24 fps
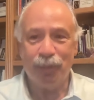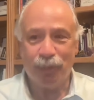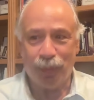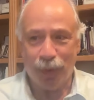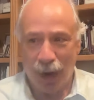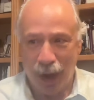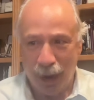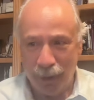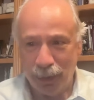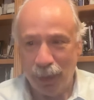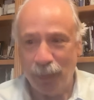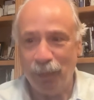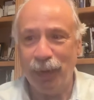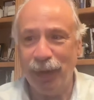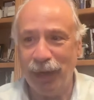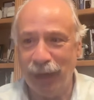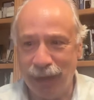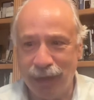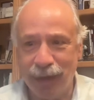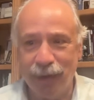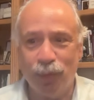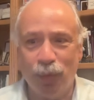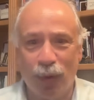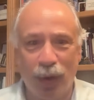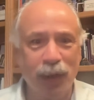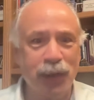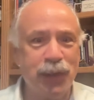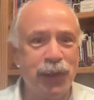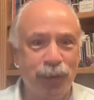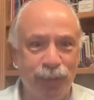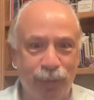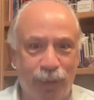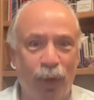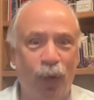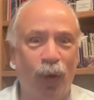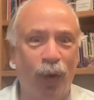Probably the worst
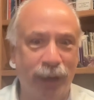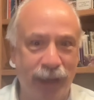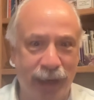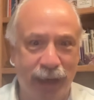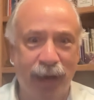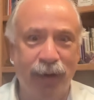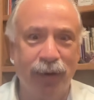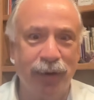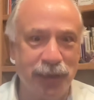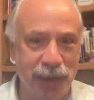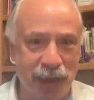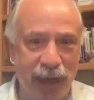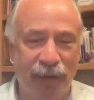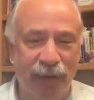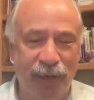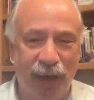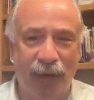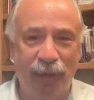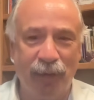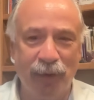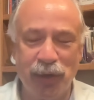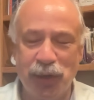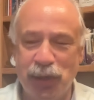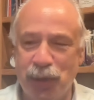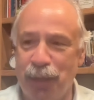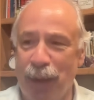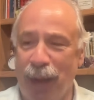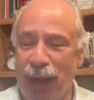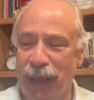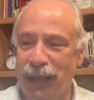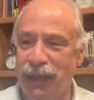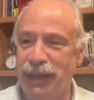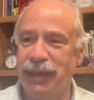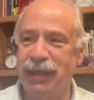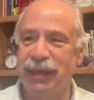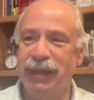4 years I've ever
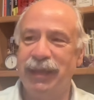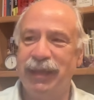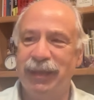spent.